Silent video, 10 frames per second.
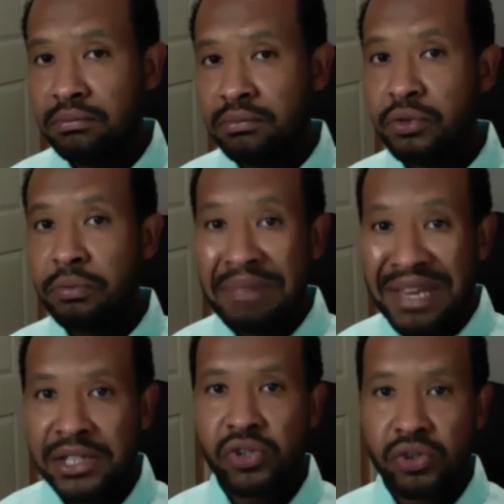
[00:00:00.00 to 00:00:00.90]
to
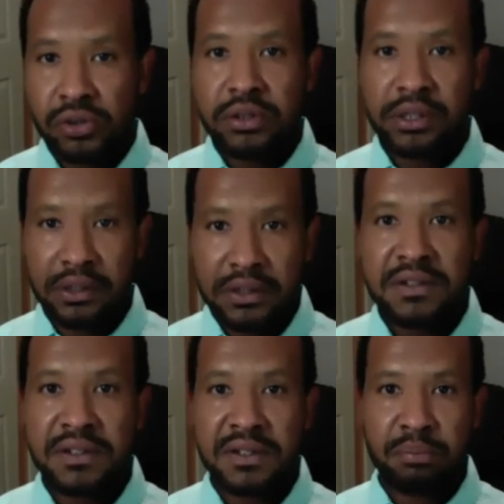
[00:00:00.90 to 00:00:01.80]
make sure that this
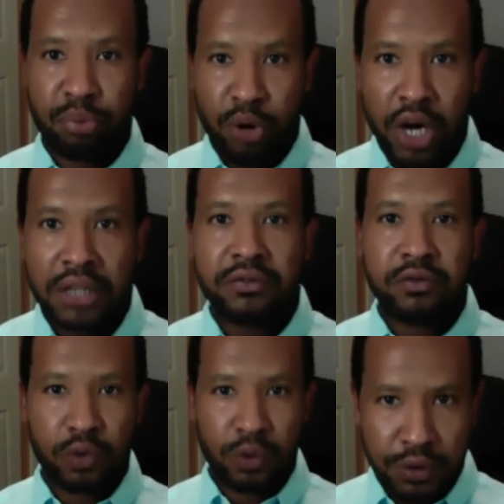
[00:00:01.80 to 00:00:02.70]
is brought
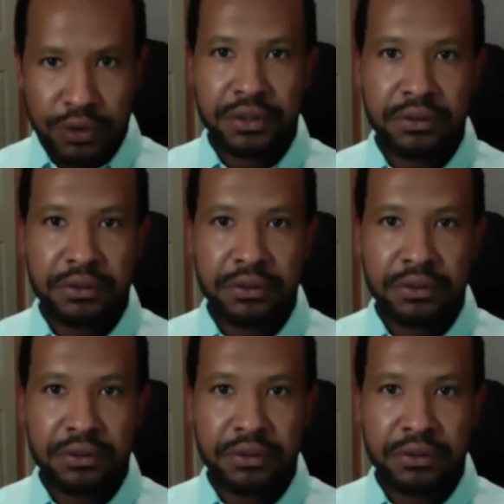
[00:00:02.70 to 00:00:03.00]
forward